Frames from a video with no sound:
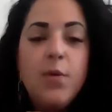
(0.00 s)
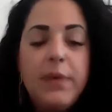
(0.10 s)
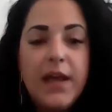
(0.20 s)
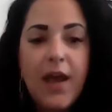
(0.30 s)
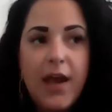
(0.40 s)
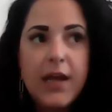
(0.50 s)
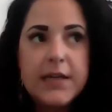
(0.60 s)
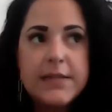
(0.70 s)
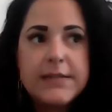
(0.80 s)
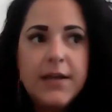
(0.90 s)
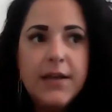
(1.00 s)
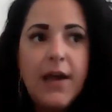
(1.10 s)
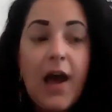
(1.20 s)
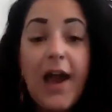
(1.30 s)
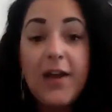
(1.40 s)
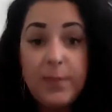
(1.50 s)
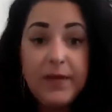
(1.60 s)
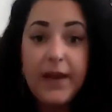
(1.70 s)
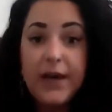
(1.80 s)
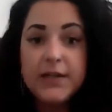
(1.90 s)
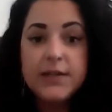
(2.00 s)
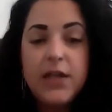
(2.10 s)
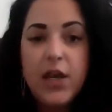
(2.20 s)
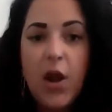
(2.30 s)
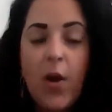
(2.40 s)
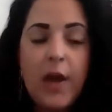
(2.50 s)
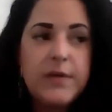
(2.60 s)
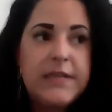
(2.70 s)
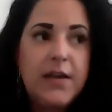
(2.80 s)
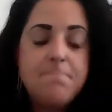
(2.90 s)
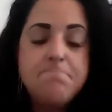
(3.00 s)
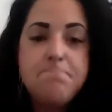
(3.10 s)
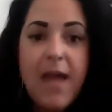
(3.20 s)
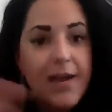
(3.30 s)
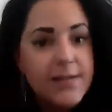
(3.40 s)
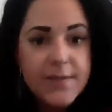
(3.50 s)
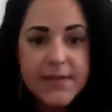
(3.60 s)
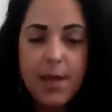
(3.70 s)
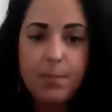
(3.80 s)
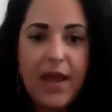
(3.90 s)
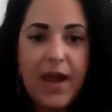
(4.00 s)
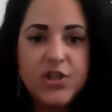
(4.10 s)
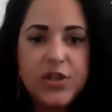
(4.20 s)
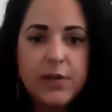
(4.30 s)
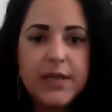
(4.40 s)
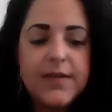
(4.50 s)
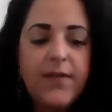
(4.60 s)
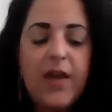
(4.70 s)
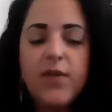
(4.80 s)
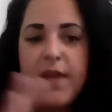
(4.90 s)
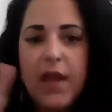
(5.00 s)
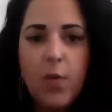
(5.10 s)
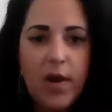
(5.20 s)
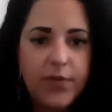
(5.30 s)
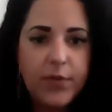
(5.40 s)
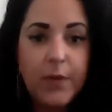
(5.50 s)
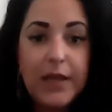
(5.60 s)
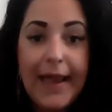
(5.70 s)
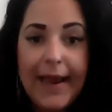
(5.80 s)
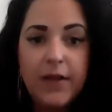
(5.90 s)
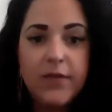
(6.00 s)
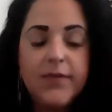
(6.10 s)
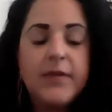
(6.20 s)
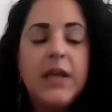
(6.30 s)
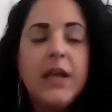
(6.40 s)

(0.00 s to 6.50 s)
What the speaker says: Because I've been there. You know, I was in a massive slump last year because of everything I went through in life.